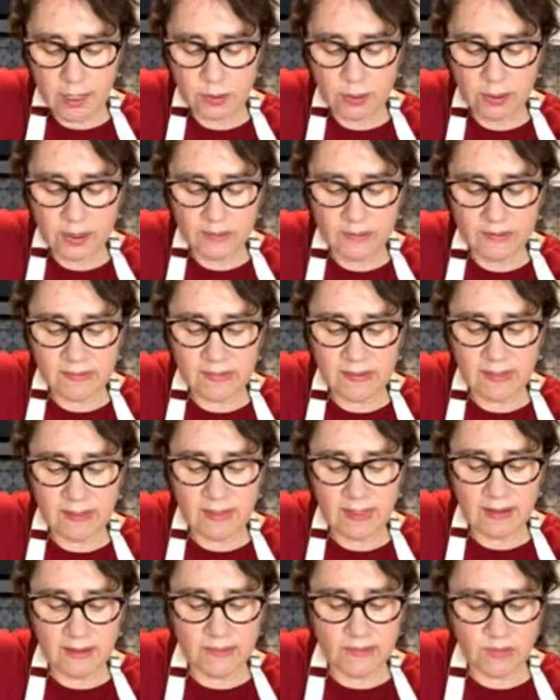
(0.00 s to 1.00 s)
And you can see
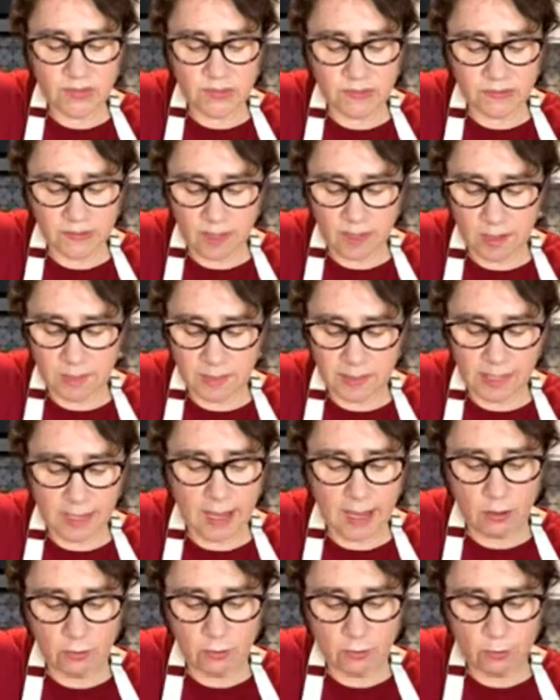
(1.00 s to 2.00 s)
that it's just coming
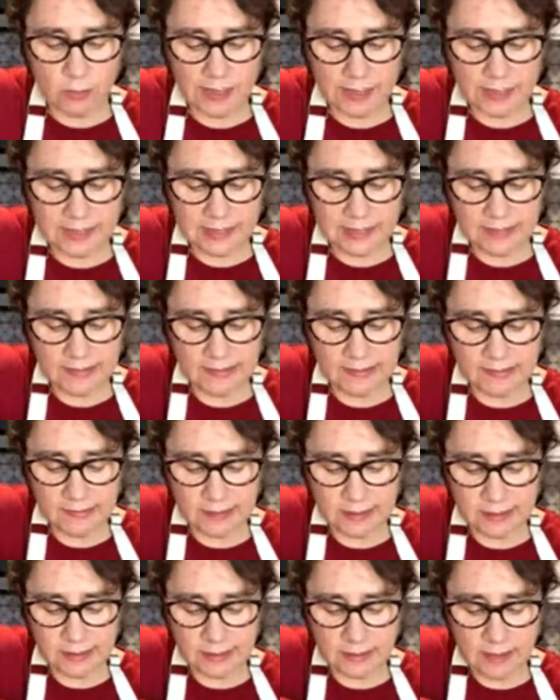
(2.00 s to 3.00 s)
out really
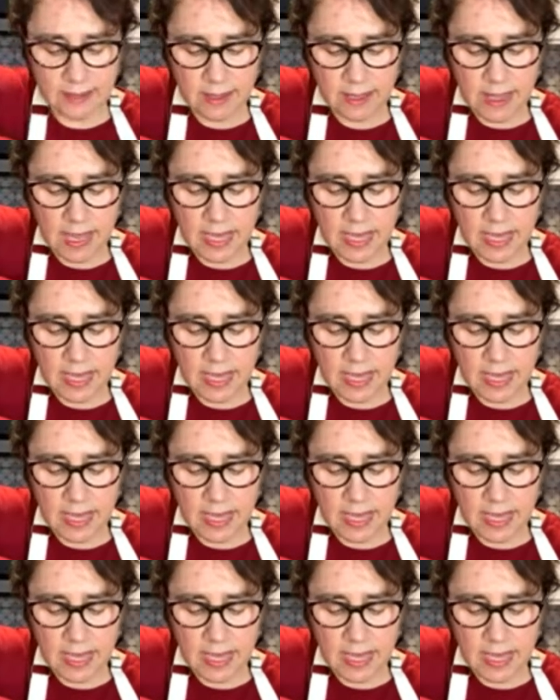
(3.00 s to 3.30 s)
easily.